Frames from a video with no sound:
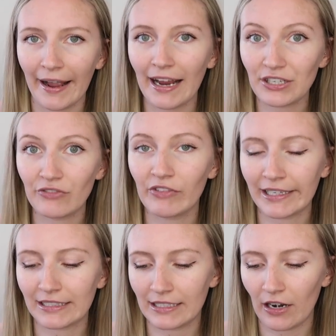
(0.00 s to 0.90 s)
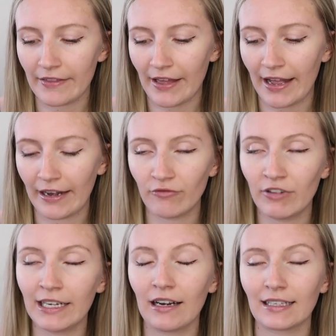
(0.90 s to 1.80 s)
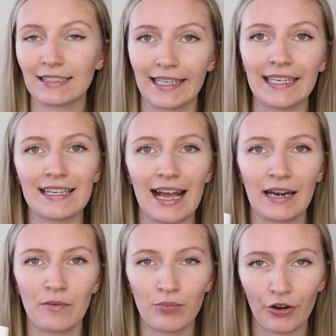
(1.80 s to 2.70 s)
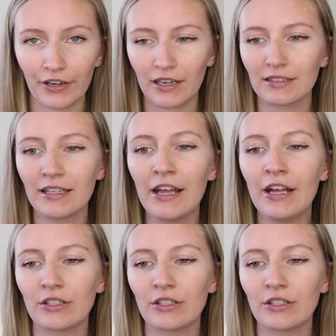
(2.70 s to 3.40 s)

I actually really did like that, and I really like Skinny Tan products.